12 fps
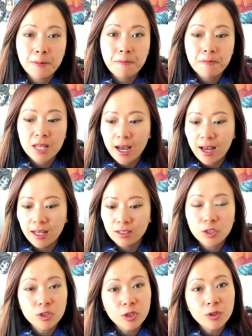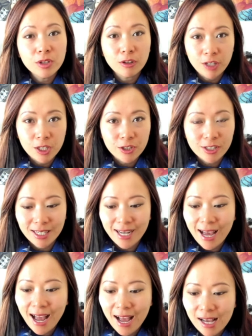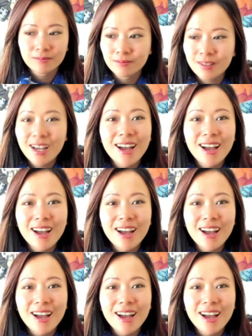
and show you the features that it has.